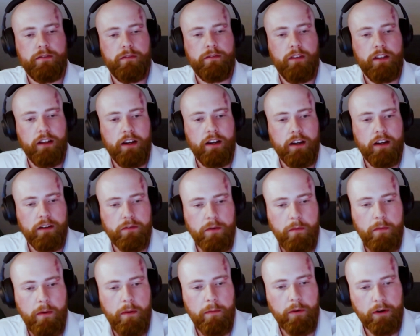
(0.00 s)
when I
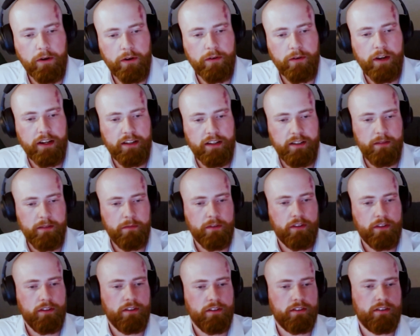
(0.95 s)
remember correctly,
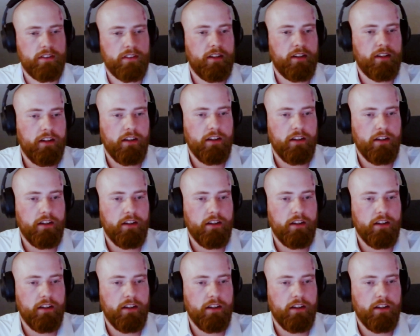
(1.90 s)
because